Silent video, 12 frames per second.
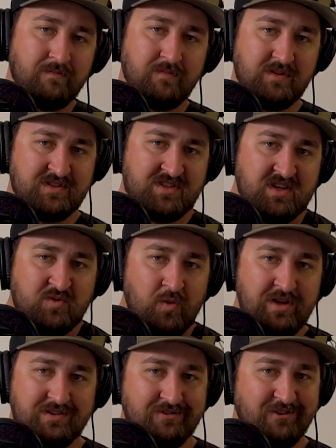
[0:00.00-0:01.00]
The six
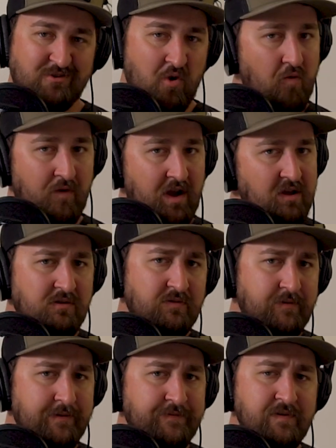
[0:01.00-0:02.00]
weight's a little overkill
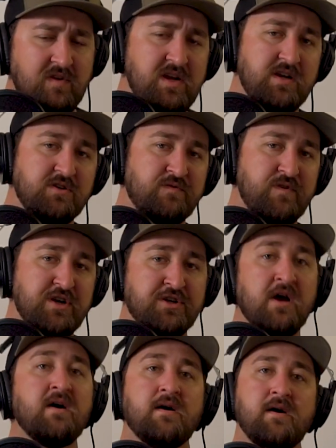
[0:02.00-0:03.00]
for a fifteen inch fish,